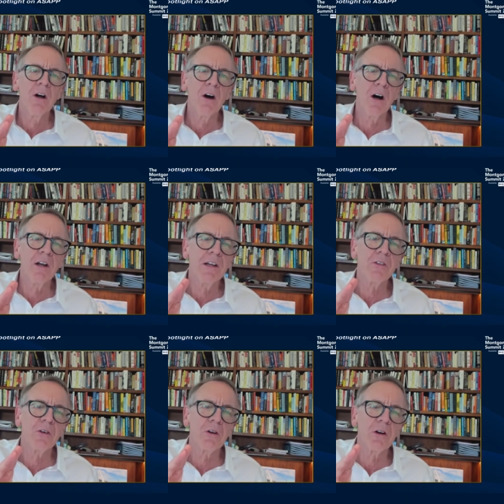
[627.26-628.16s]
on
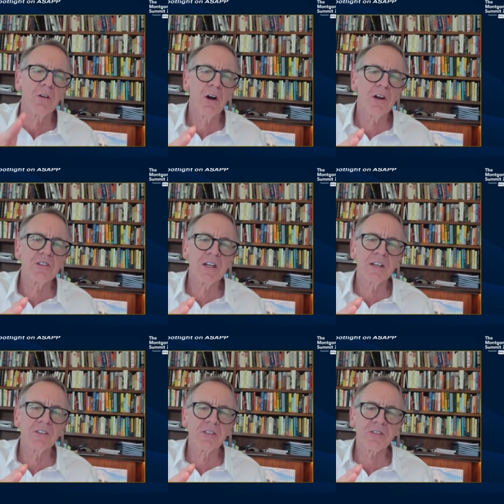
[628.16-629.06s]
either a large
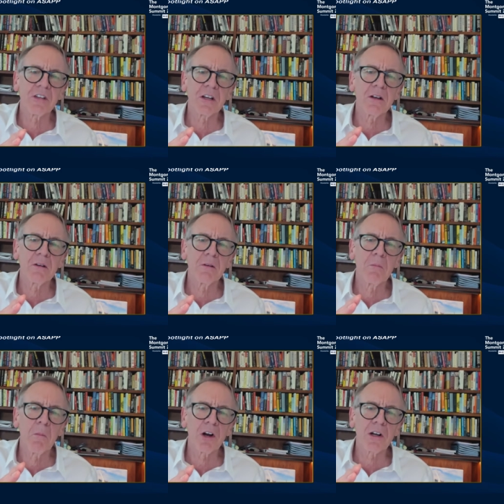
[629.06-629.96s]
existing
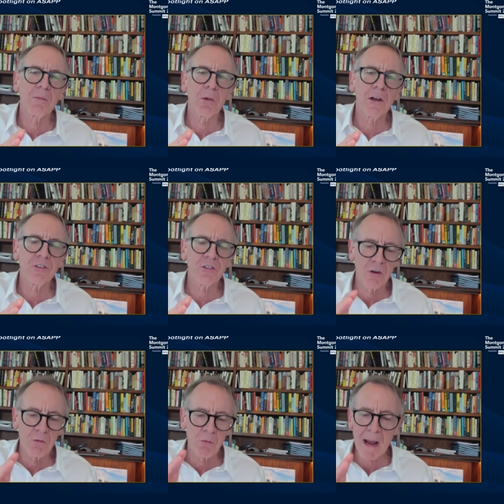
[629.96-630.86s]
marketplace
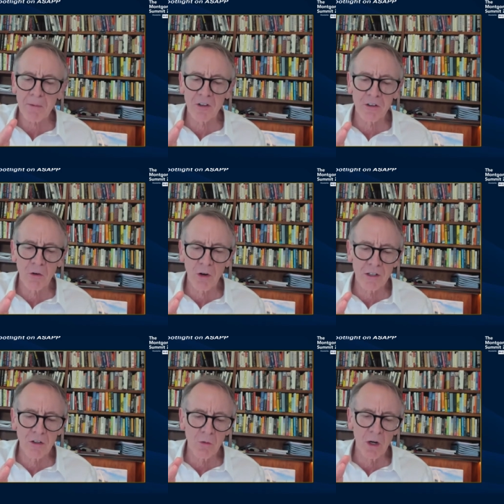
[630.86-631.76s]
or a rapidly
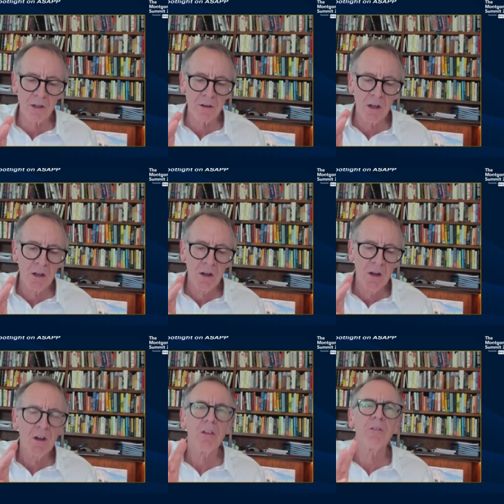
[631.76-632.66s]
growing new one.
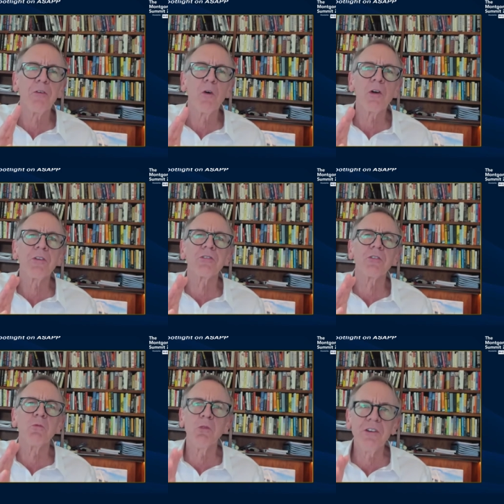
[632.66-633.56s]
The fourth is
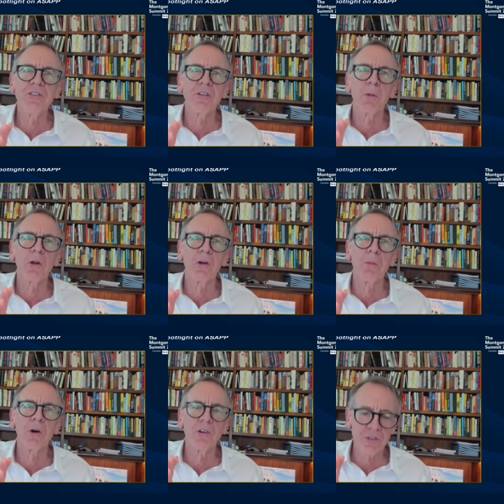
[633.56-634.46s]
a reasonable
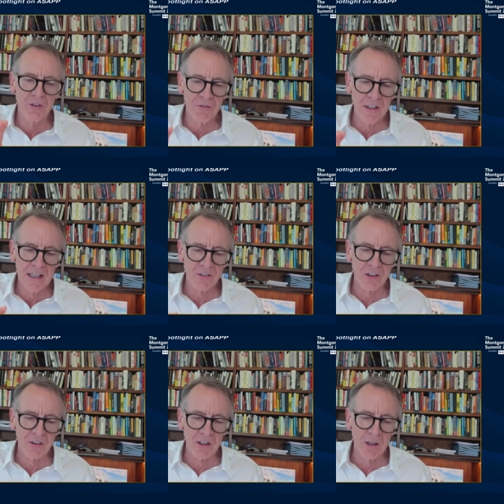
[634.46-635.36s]
approach to
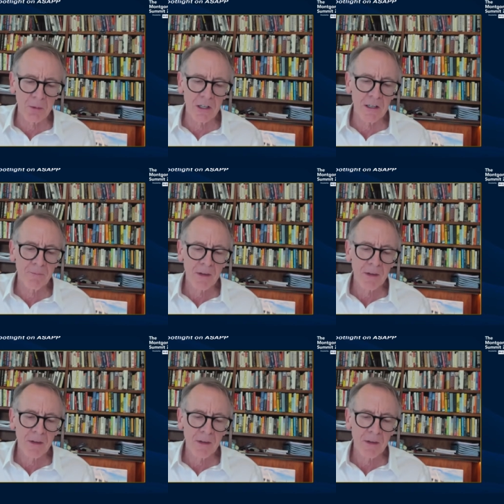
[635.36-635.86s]
financing the company.